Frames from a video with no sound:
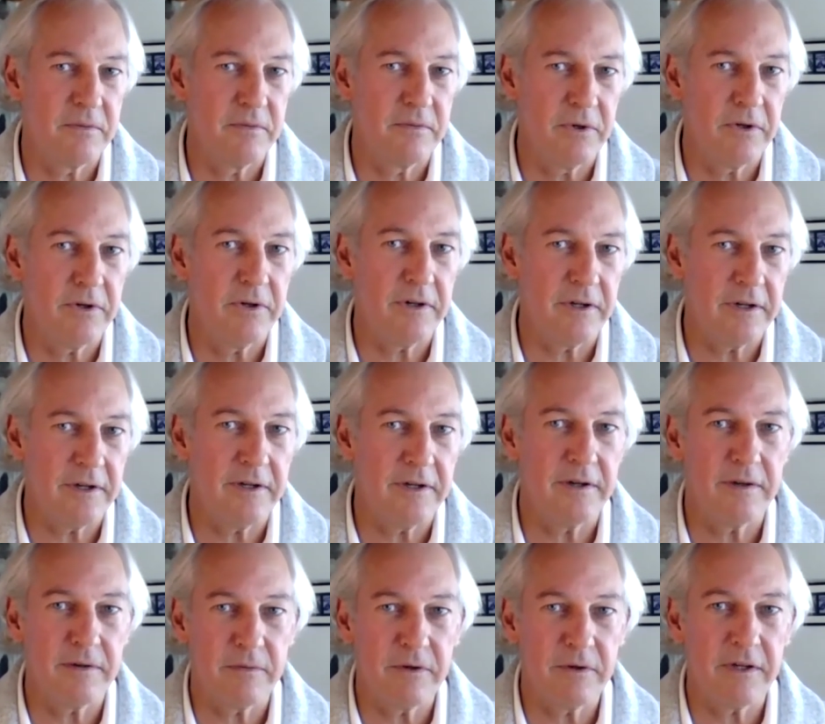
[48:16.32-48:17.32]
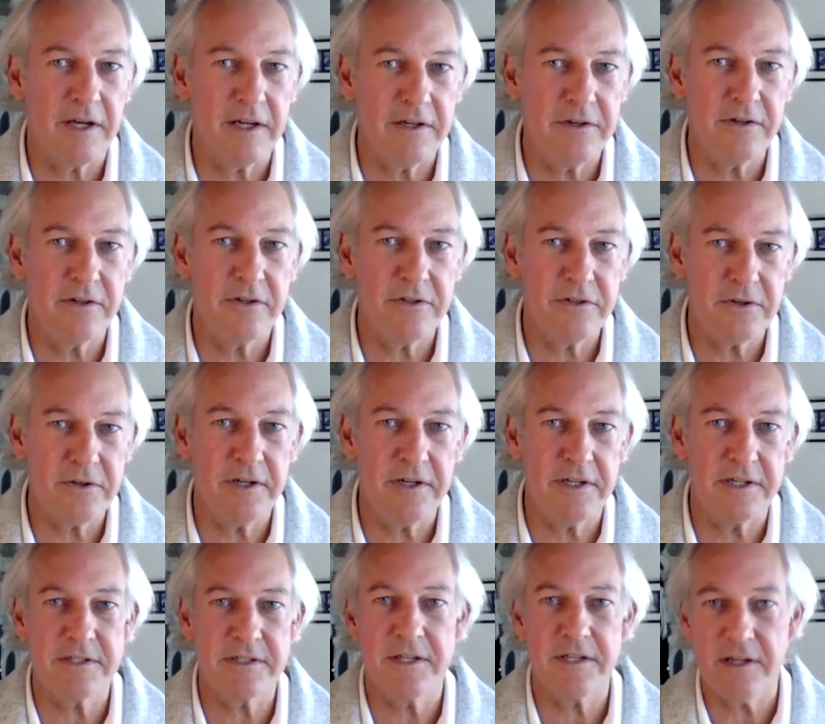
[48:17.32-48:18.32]
we're glad you could join
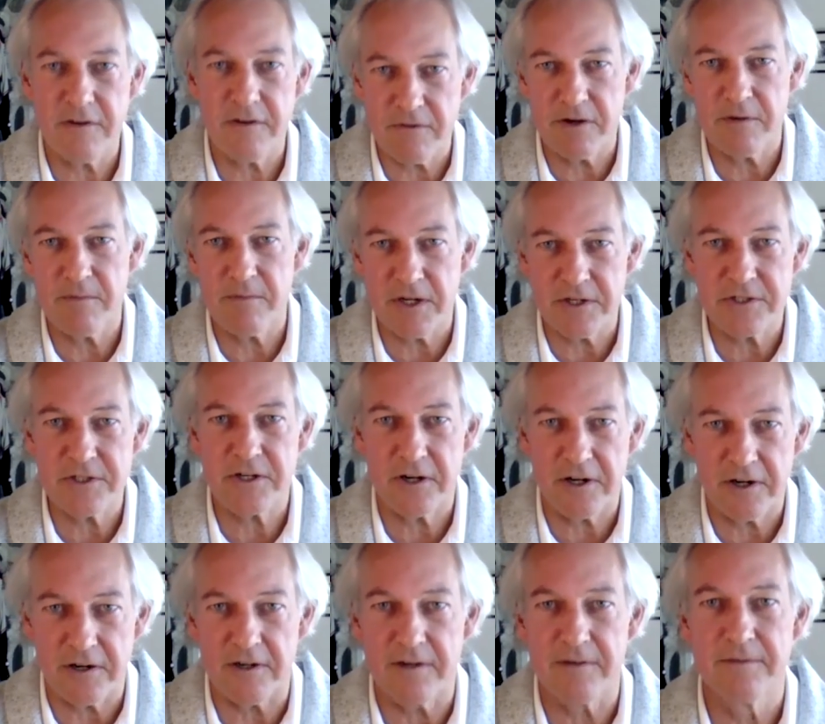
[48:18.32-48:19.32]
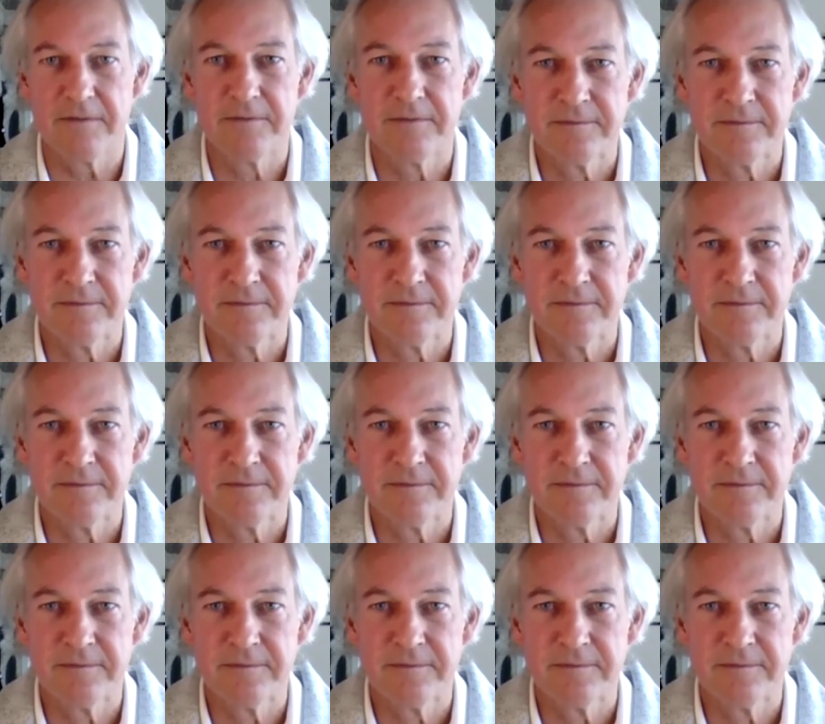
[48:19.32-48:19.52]
us. Thank you very much, Karl.